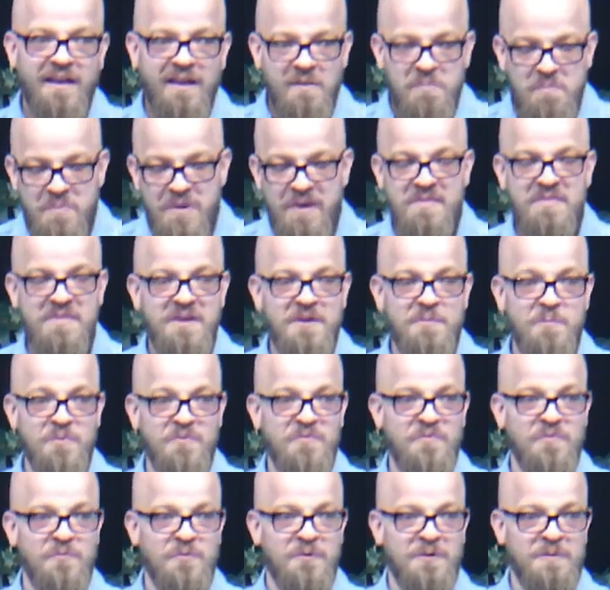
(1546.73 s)
I've been there
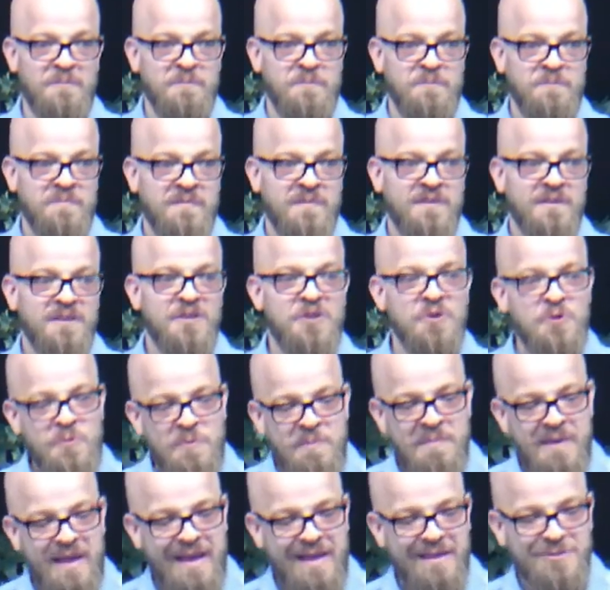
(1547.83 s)
before. Can you
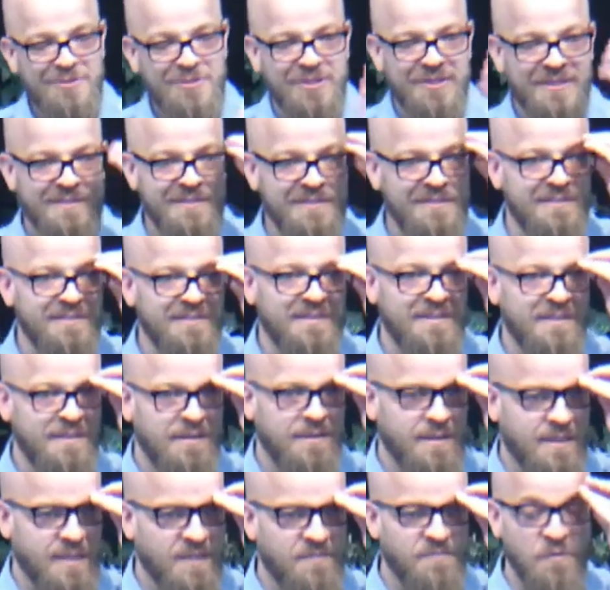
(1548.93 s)
imagine
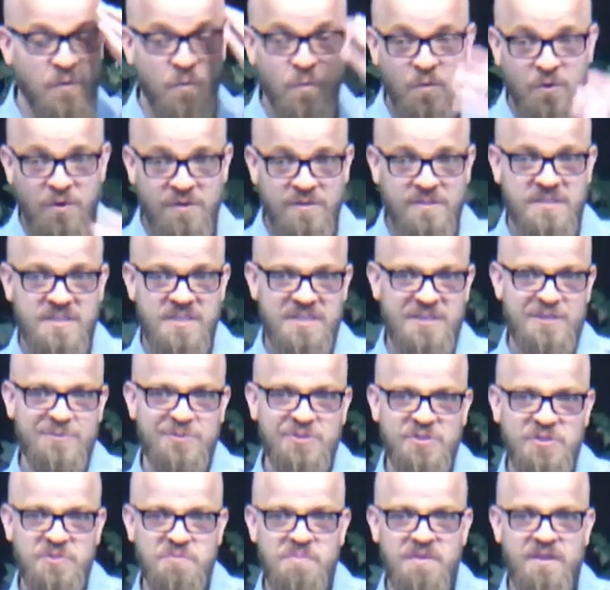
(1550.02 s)
if the words that you
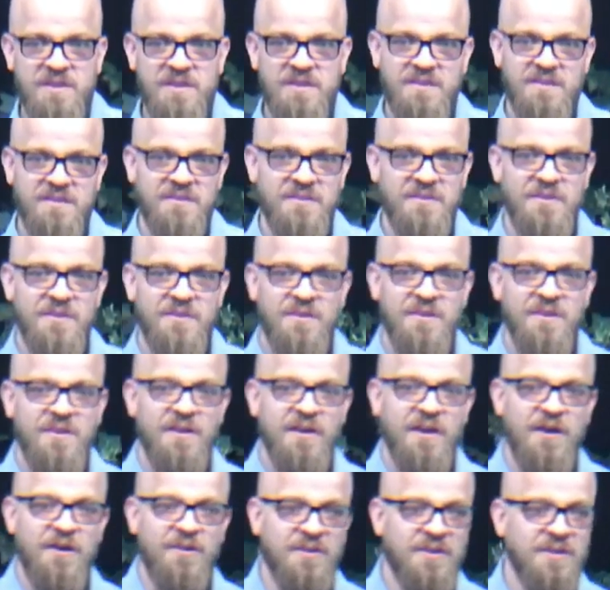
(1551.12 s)
speak
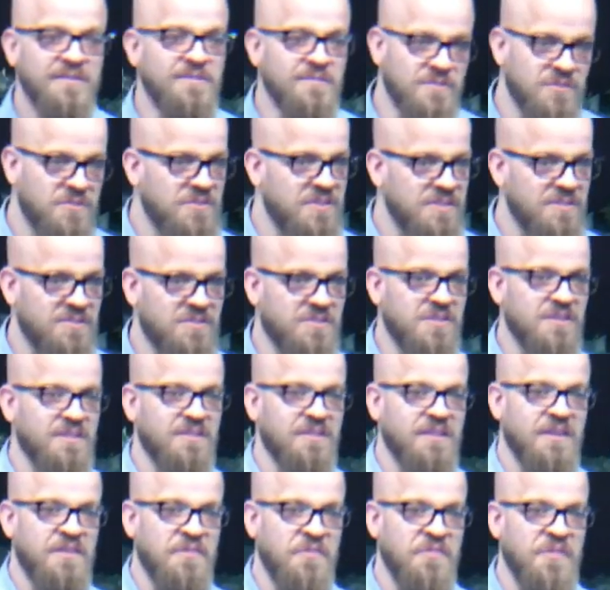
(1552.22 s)
are
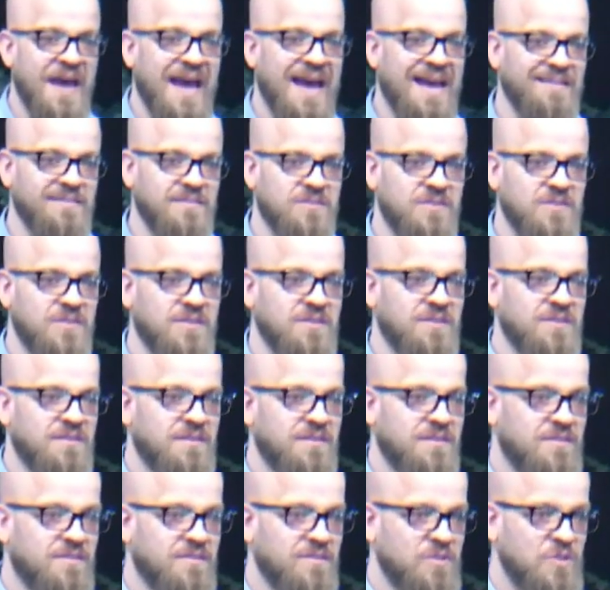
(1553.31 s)
consistently that
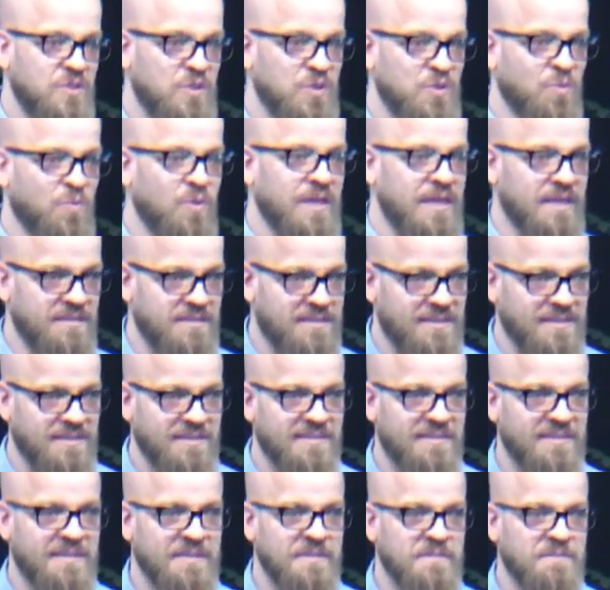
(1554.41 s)
sweet?
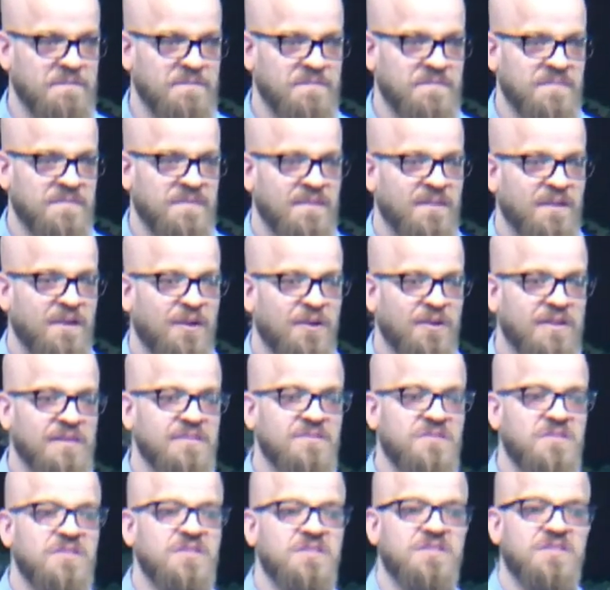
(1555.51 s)
are
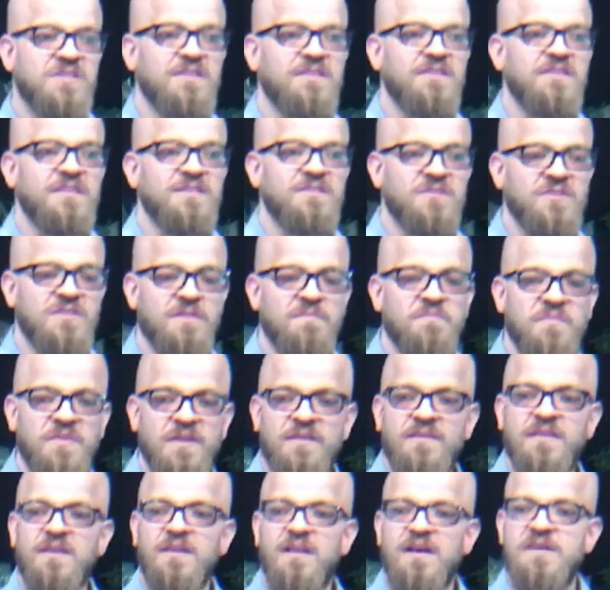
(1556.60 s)
consistently
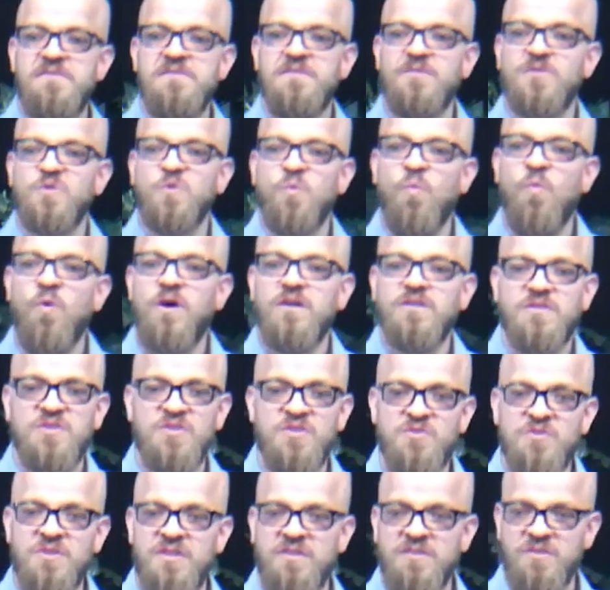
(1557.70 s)
something that others want
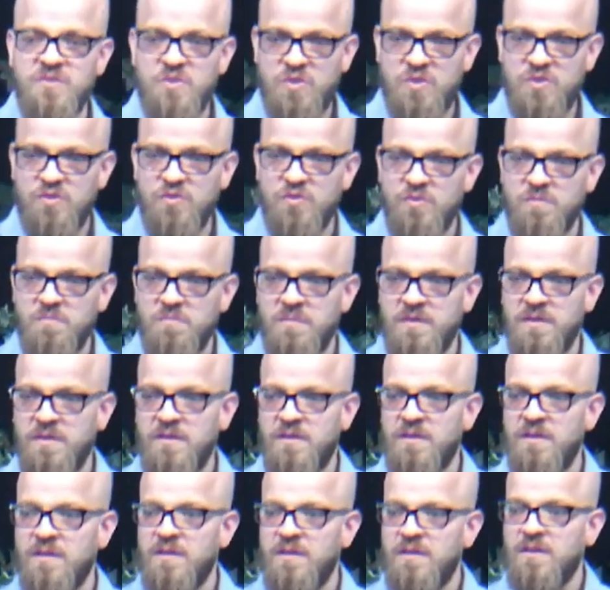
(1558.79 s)
to consume.
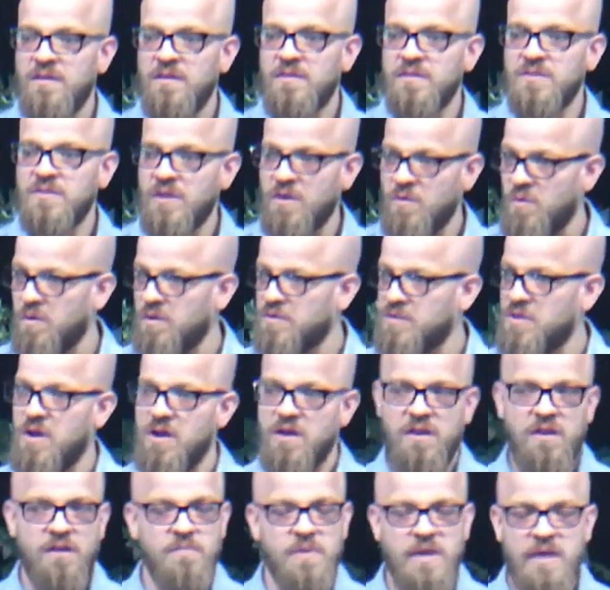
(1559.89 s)
It's like we were
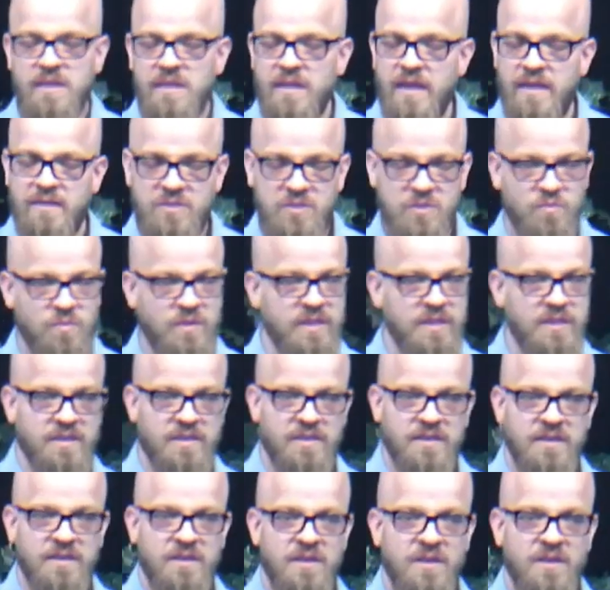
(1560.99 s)
talking about last week.